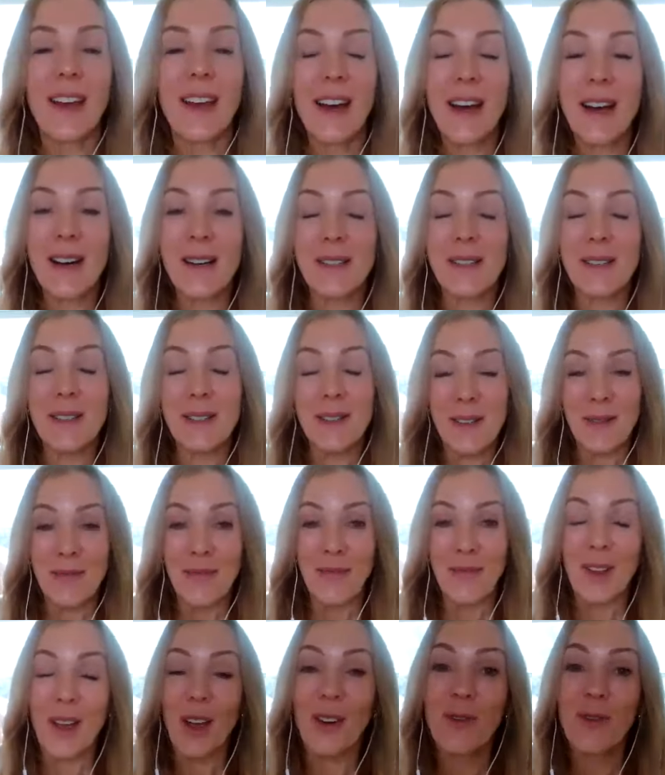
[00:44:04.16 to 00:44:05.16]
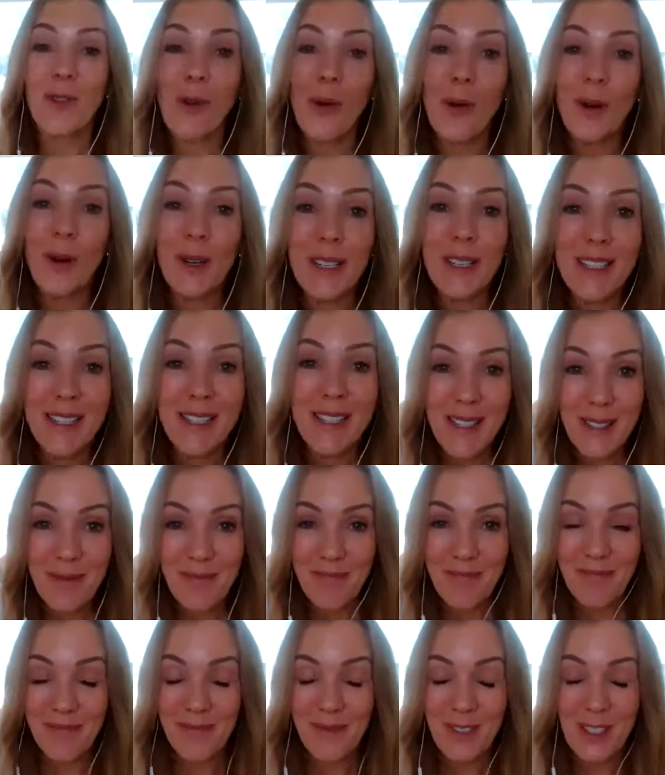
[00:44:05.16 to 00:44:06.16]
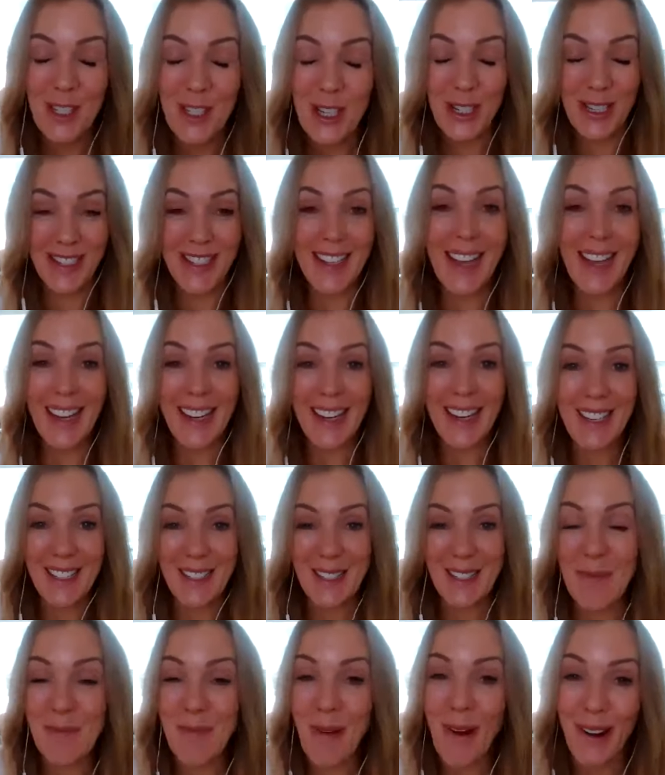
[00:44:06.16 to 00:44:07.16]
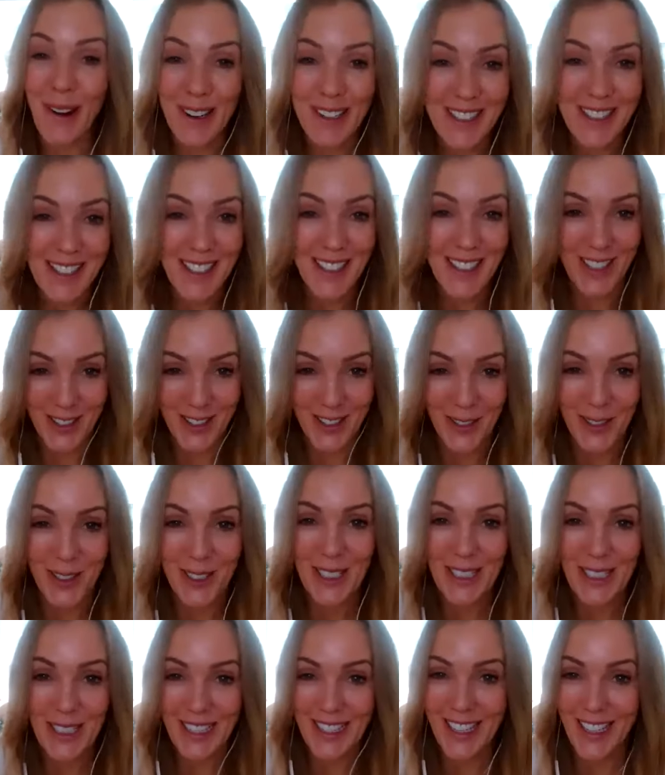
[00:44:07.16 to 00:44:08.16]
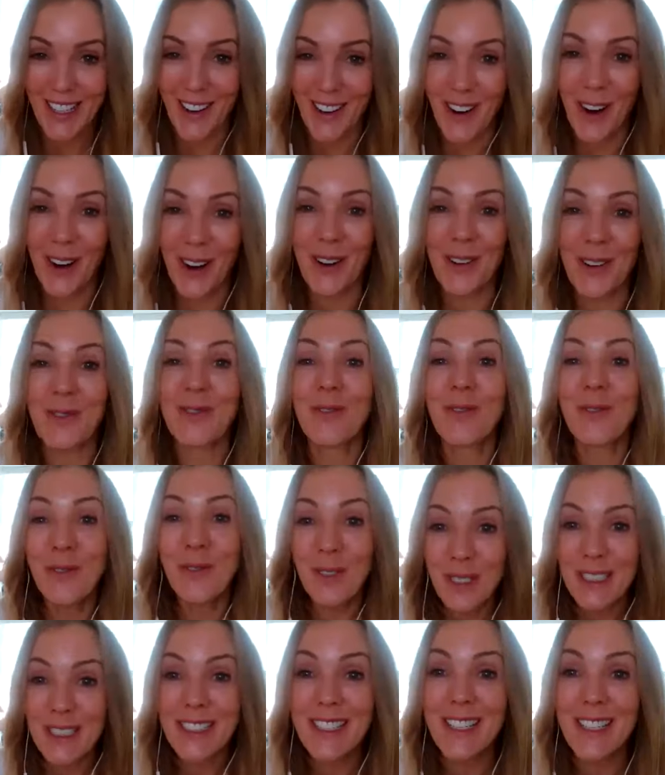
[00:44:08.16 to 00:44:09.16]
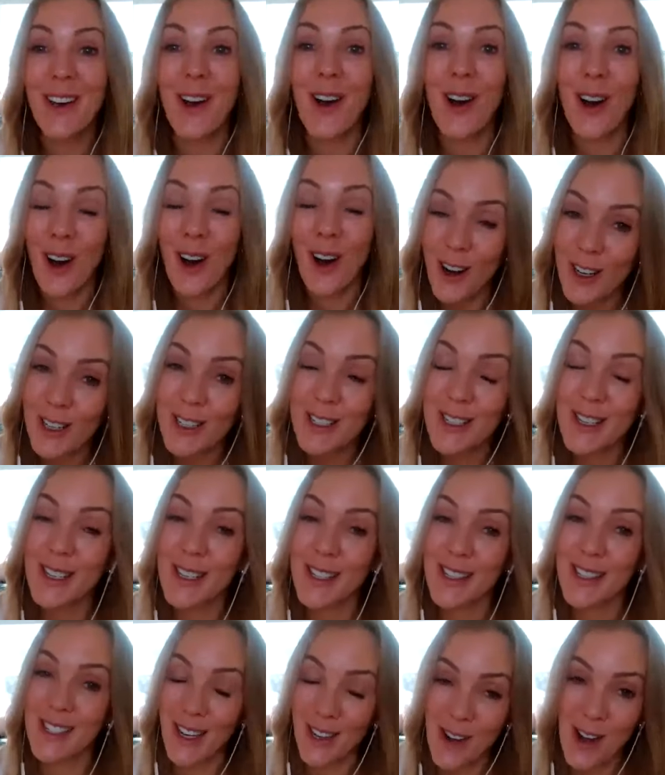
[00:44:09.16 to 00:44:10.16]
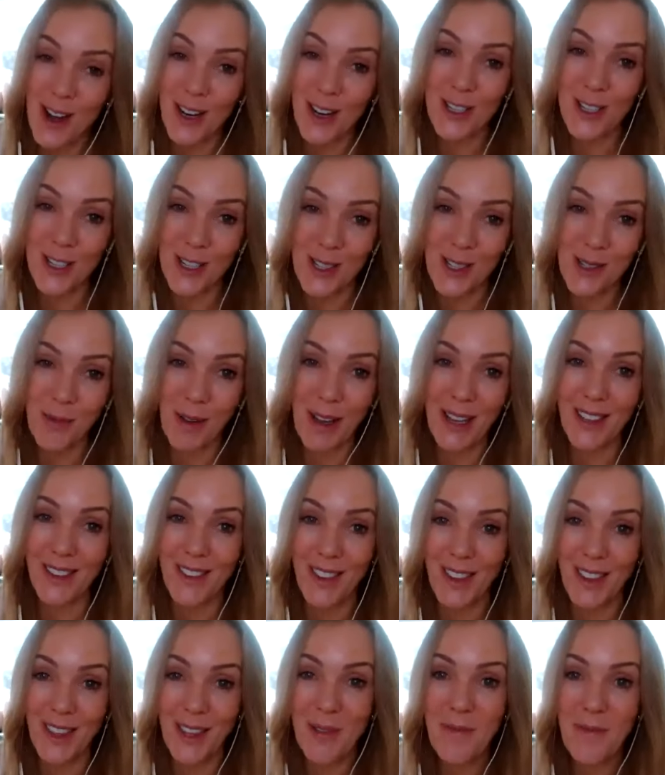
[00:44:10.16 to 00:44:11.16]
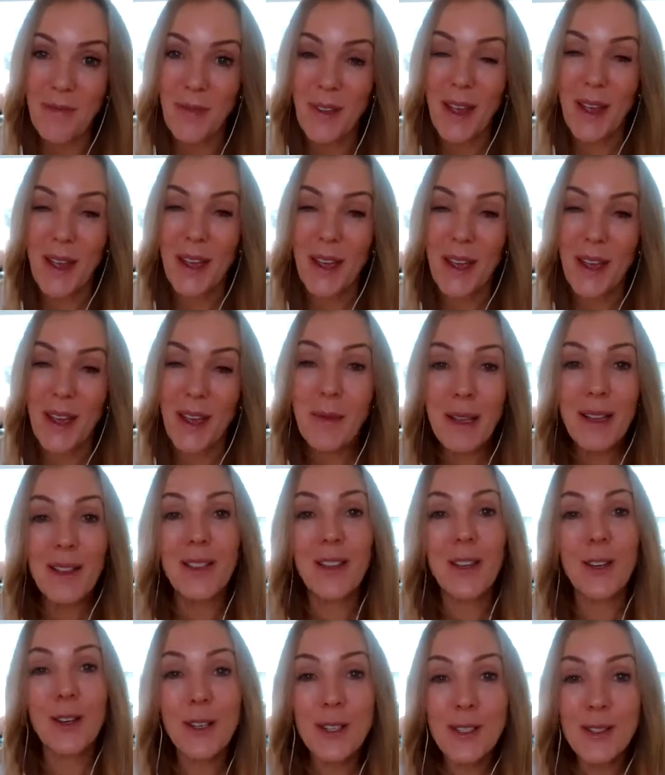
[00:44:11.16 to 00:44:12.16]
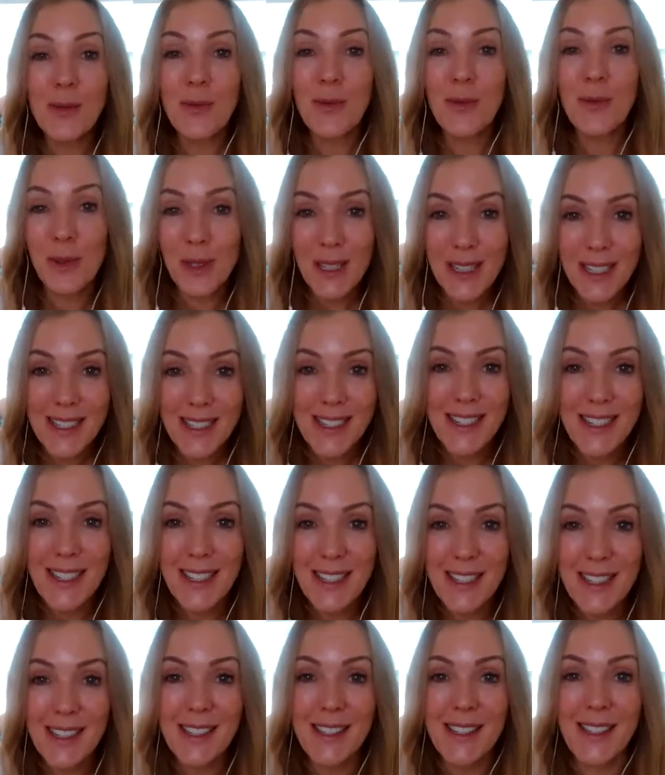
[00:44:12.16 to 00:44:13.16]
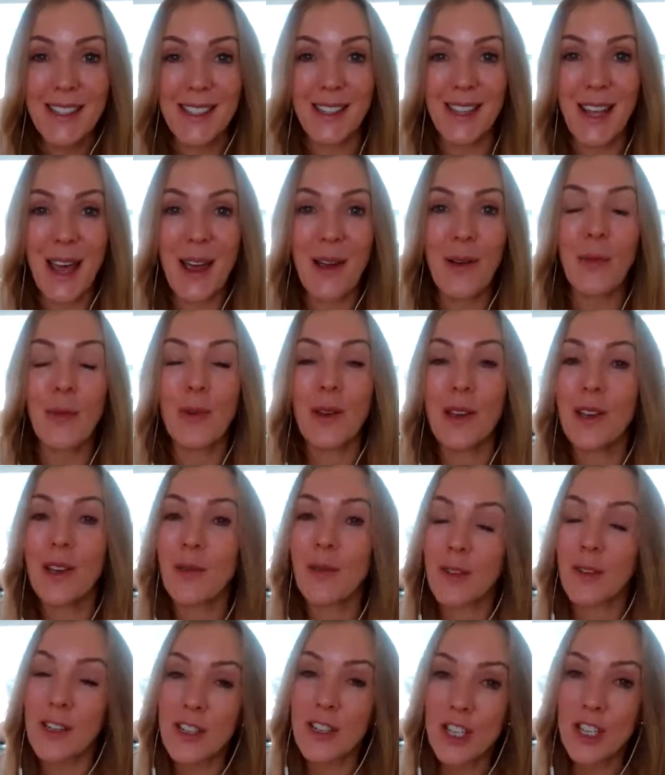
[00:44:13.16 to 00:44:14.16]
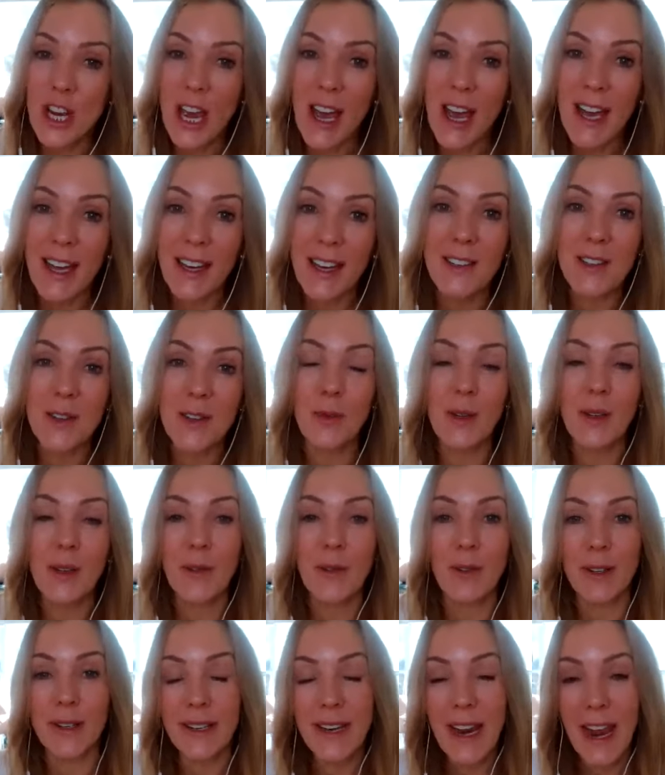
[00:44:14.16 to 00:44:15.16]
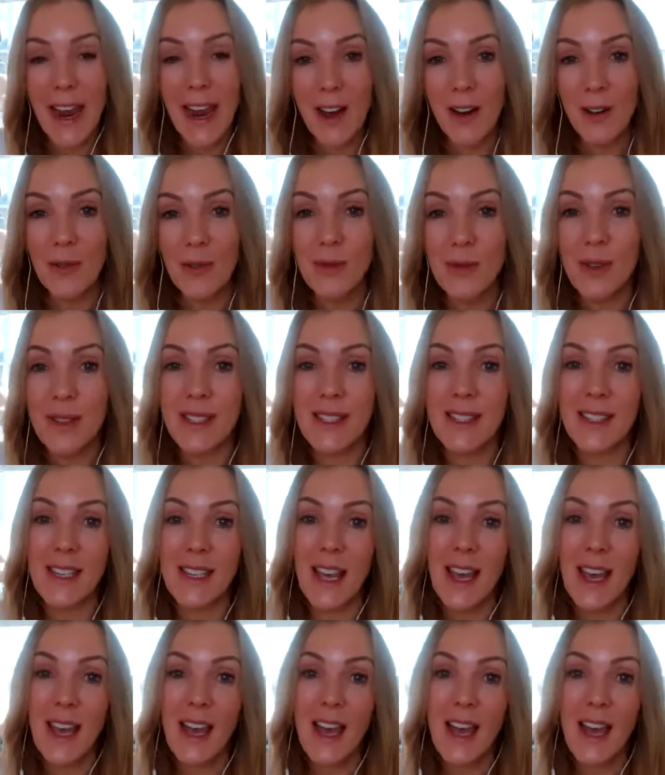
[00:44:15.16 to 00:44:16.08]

Of course, just like some parts externally are really hard to stay conscious with. I mean, there is reasons that we reject, we renounce,